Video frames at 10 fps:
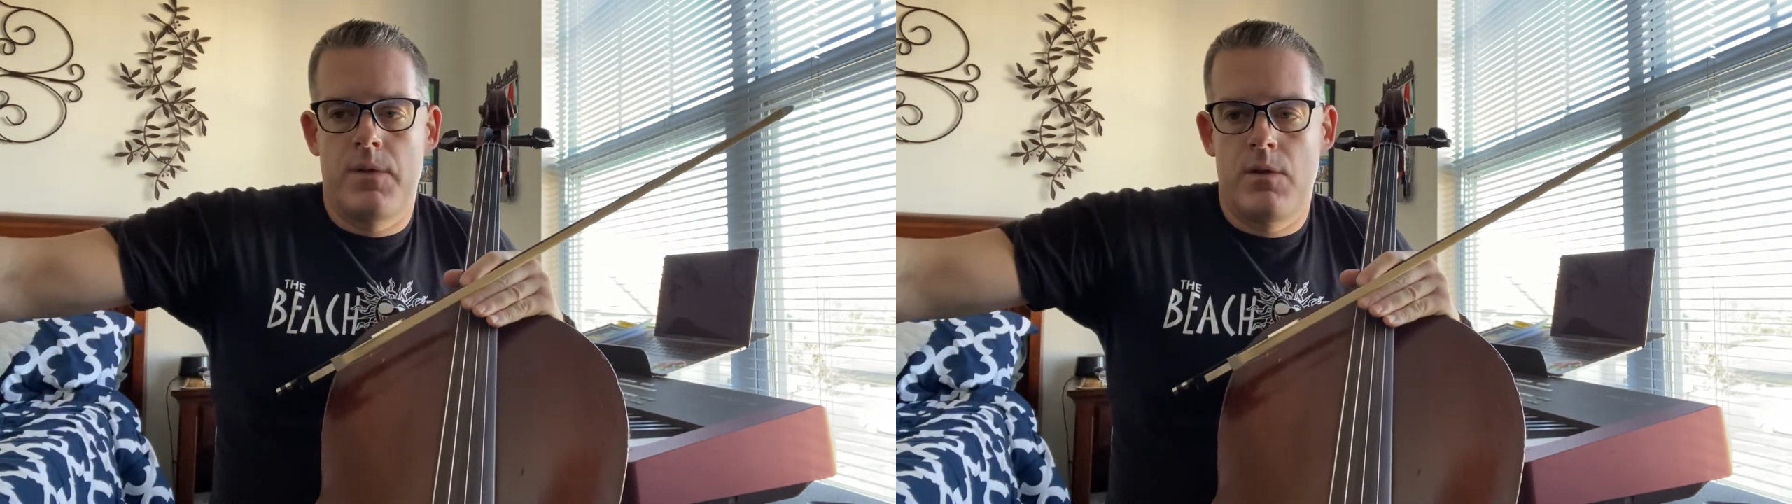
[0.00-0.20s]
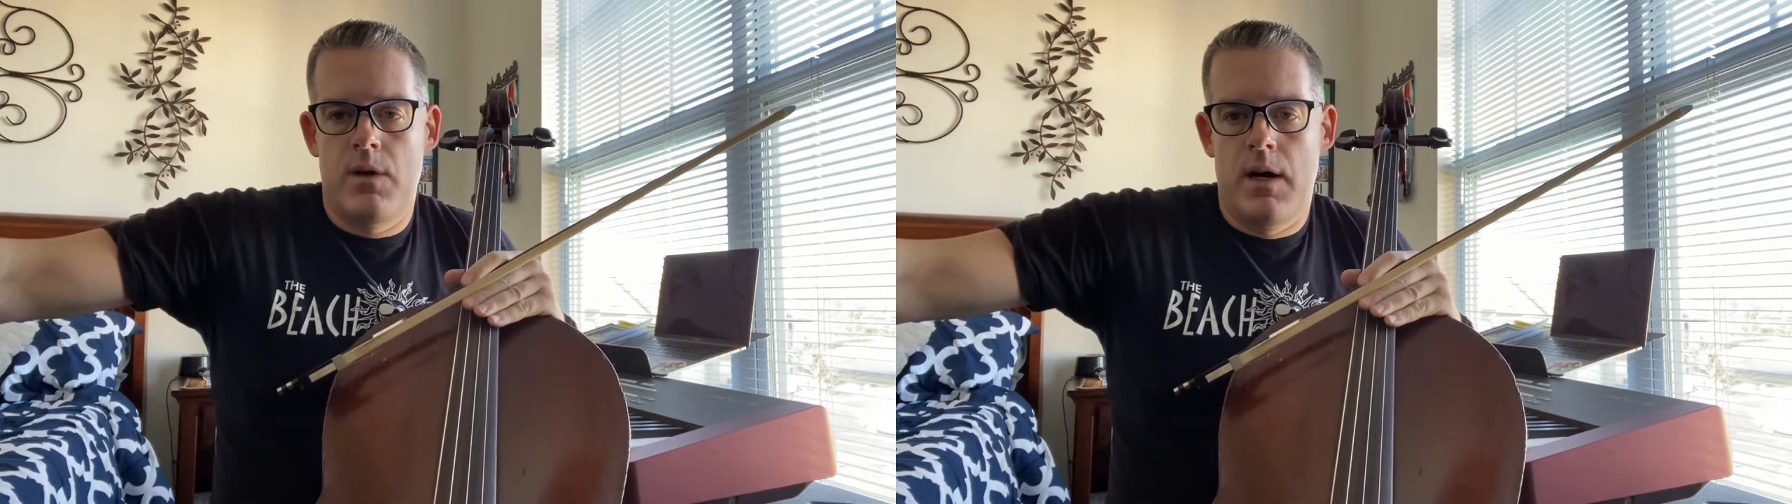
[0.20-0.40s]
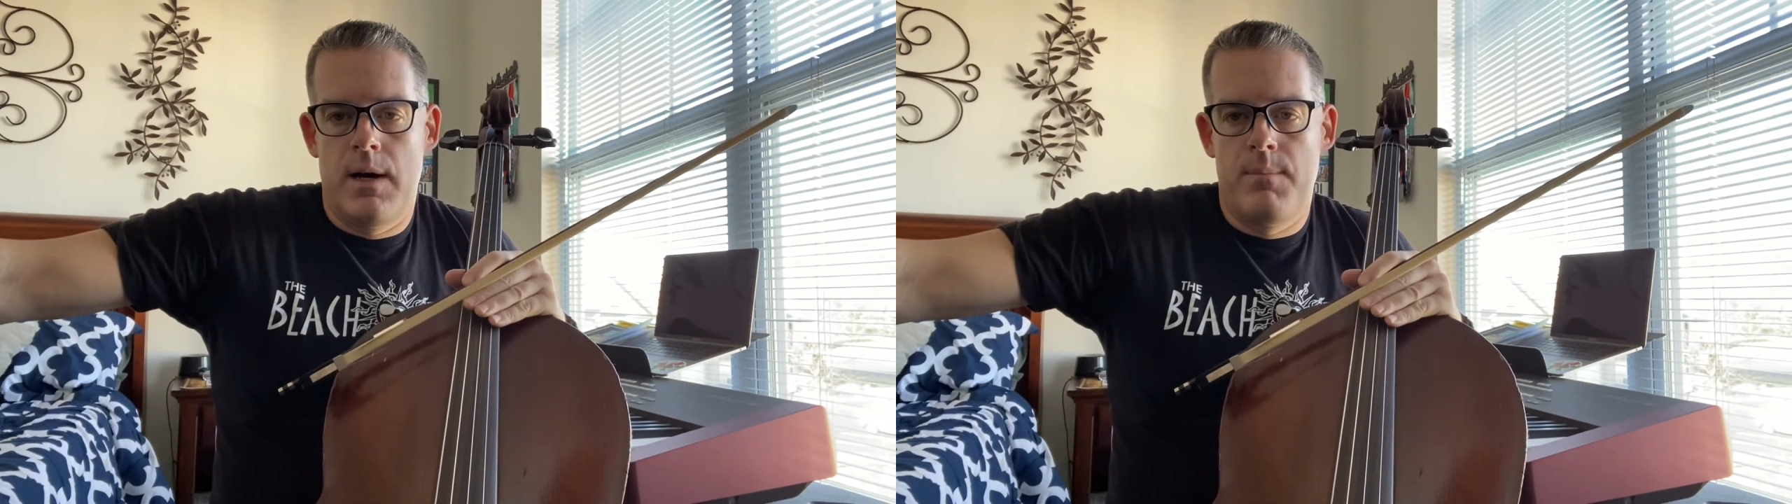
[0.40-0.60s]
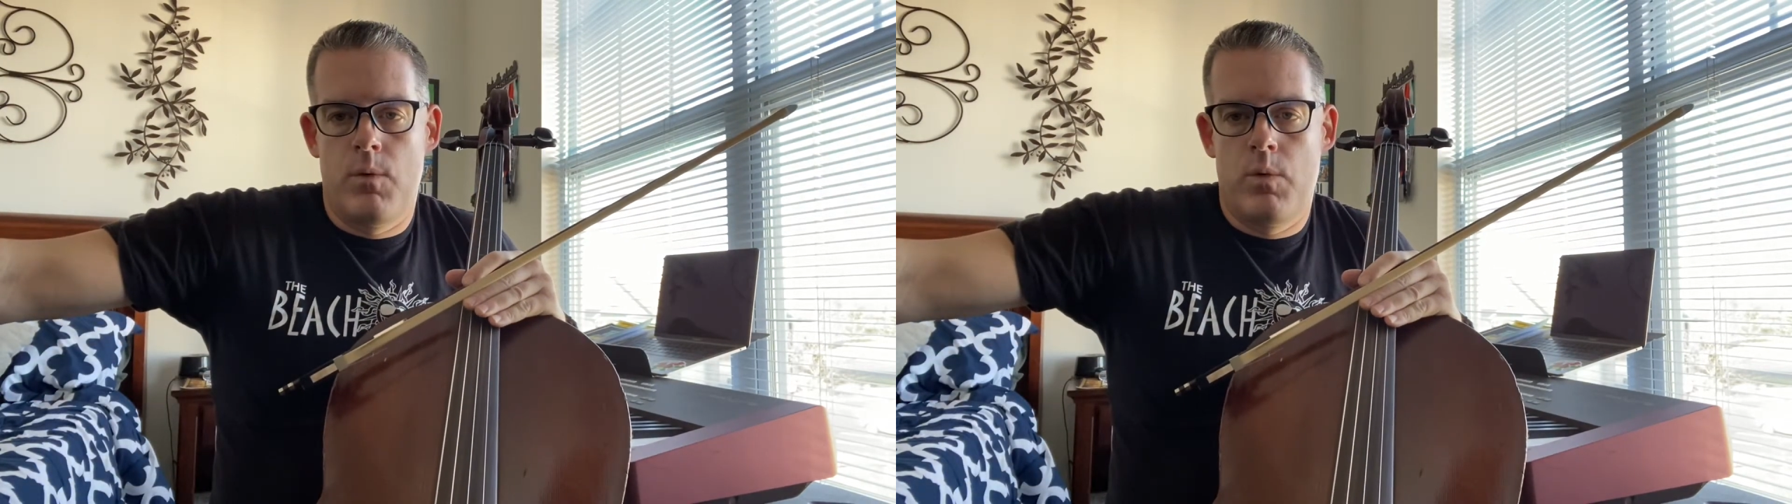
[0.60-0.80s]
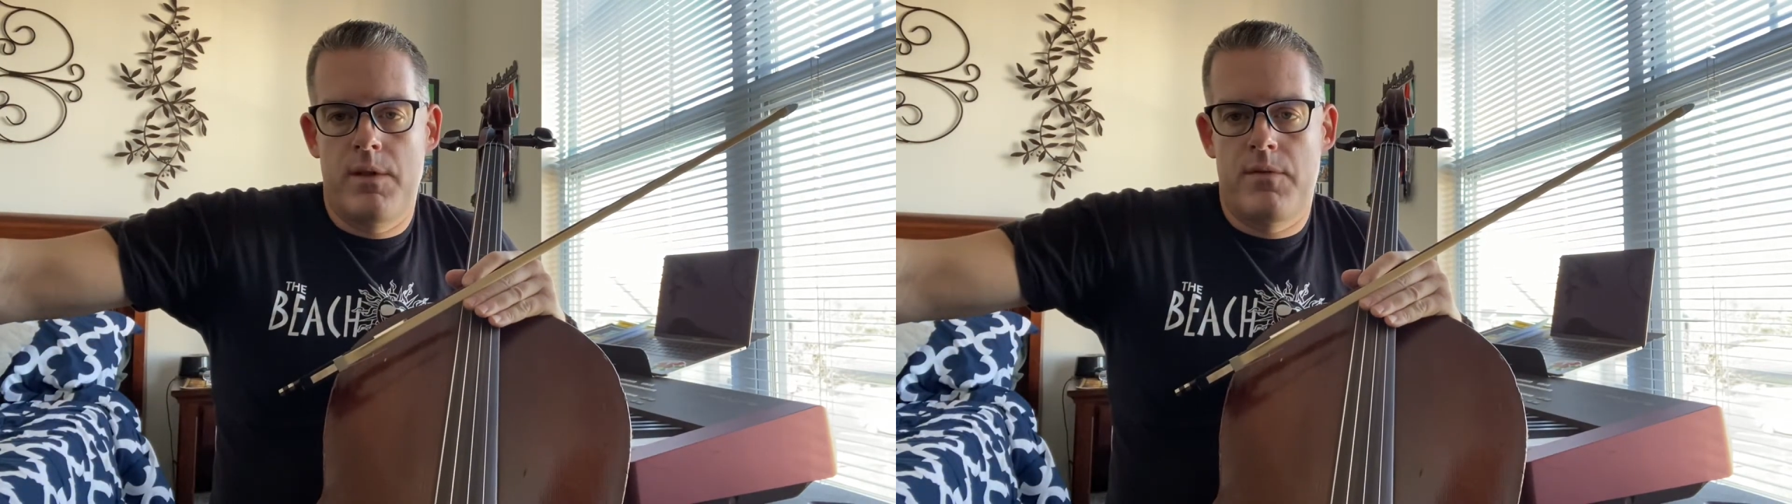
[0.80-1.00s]

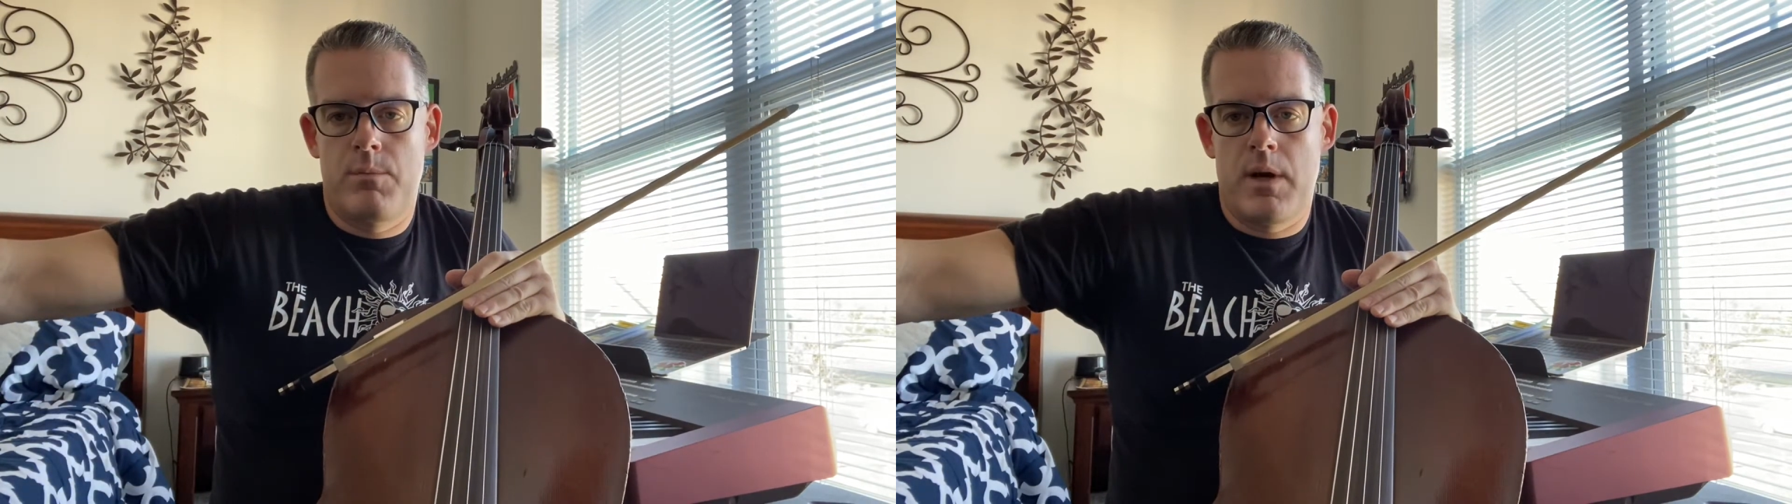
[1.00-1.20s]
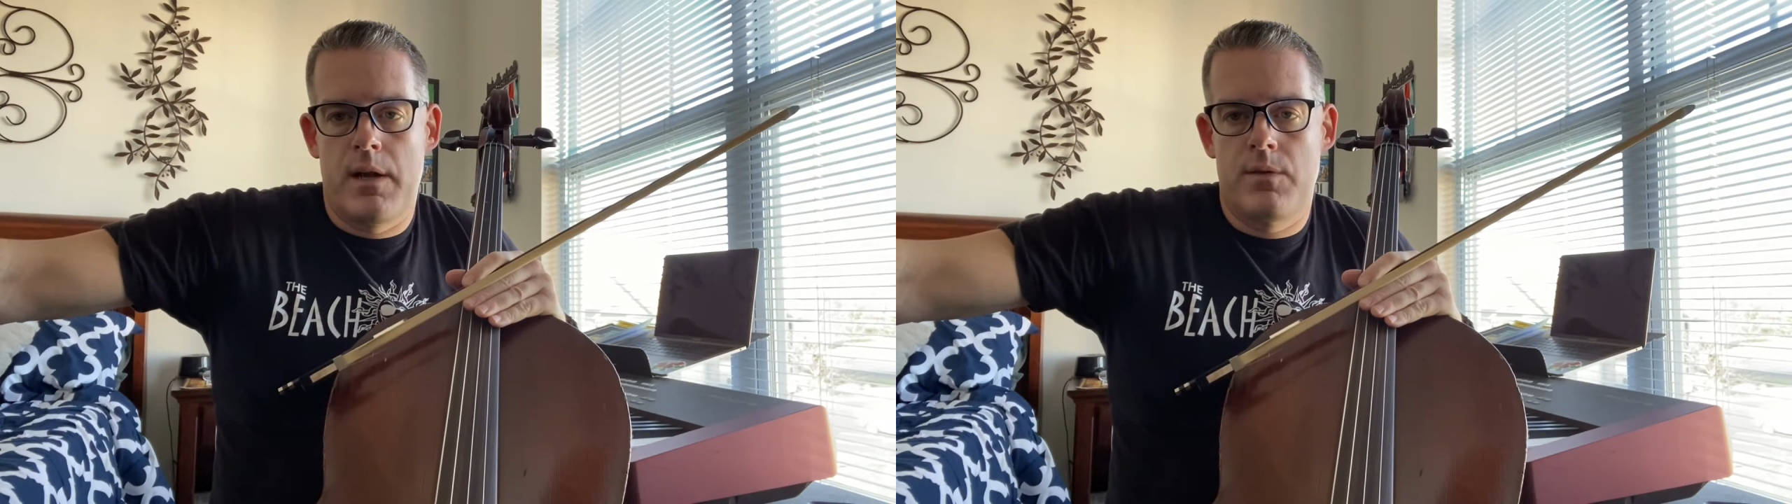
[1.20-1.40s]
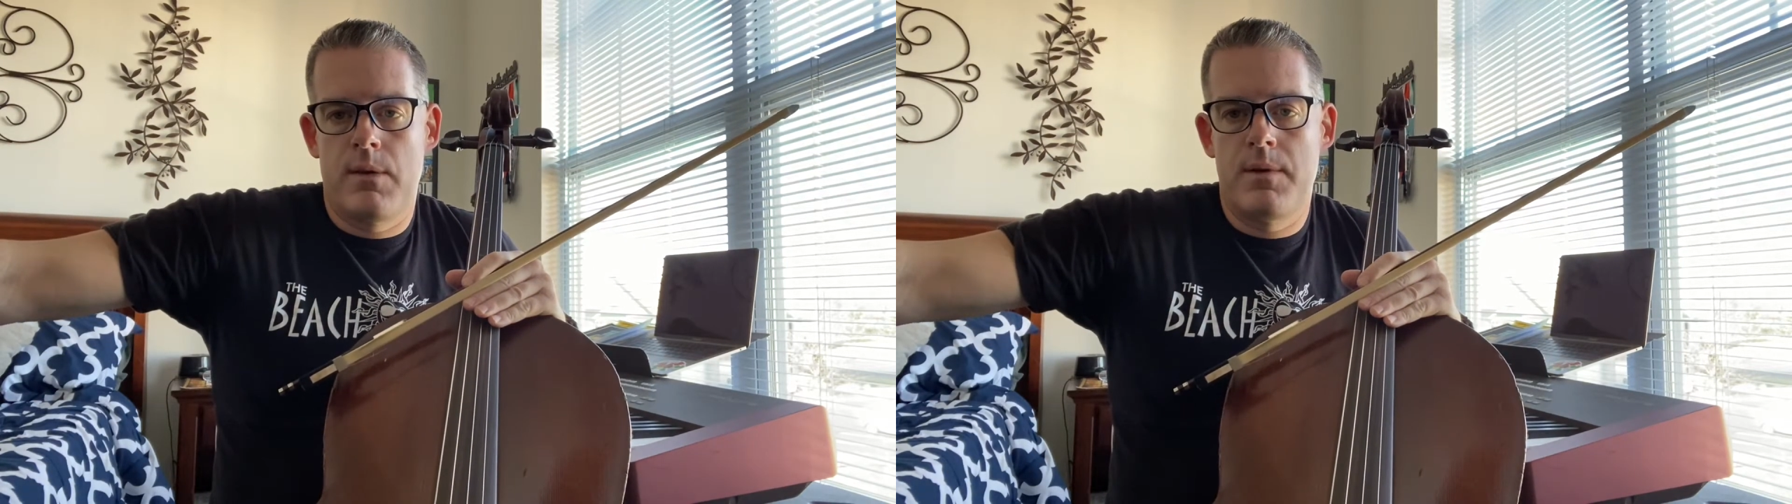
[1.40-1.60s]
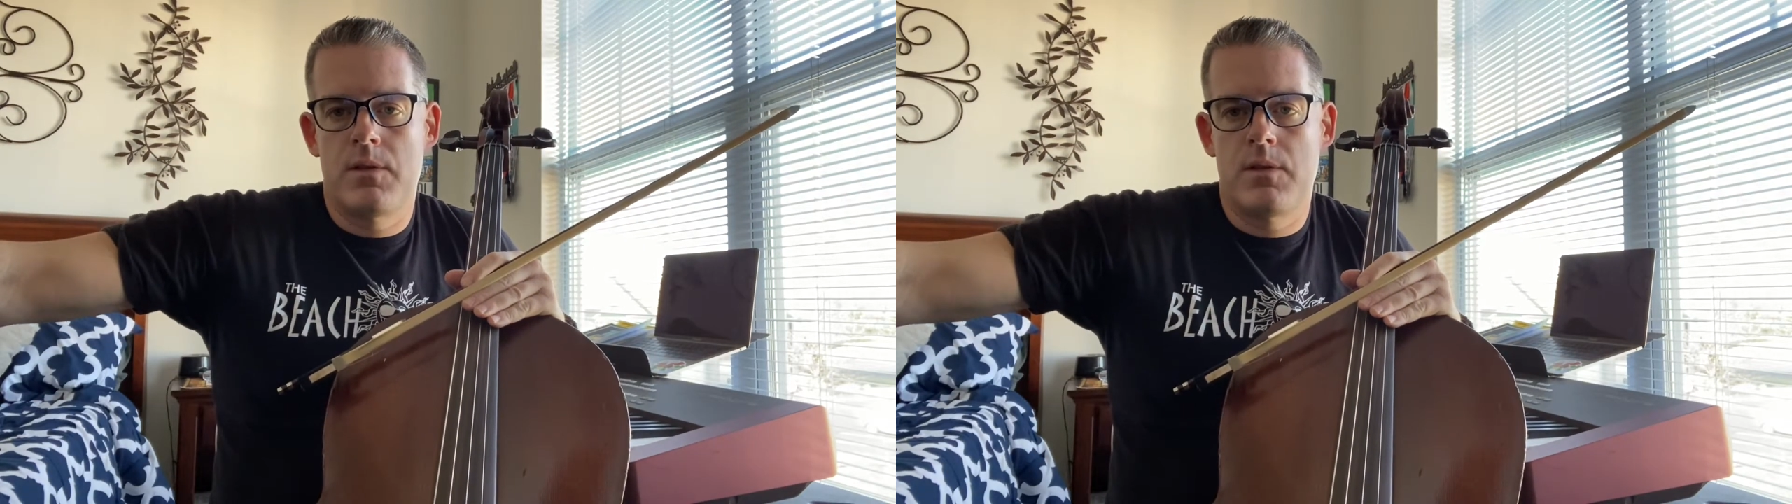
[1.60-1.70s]
with vibrato. So I'm going to